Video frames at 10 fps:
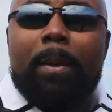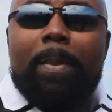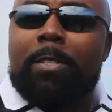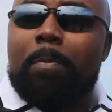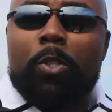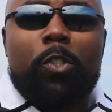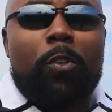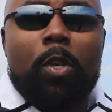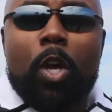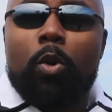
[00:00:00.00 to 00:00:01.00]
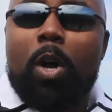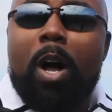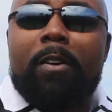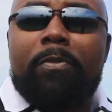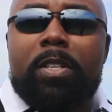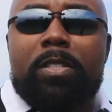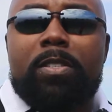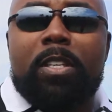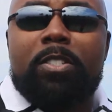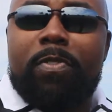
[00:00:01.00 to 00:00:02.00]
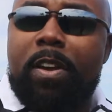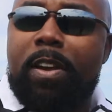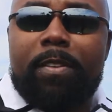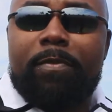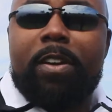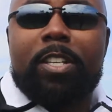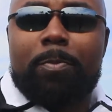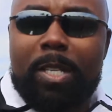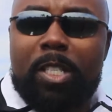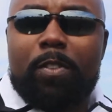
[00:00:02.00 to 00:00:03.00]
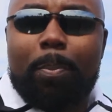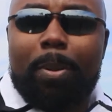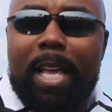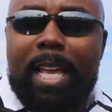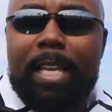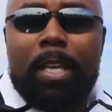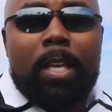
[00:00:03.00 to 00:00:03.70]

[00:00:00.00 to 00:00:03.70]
As most of you know, golf is very, very expensive to play.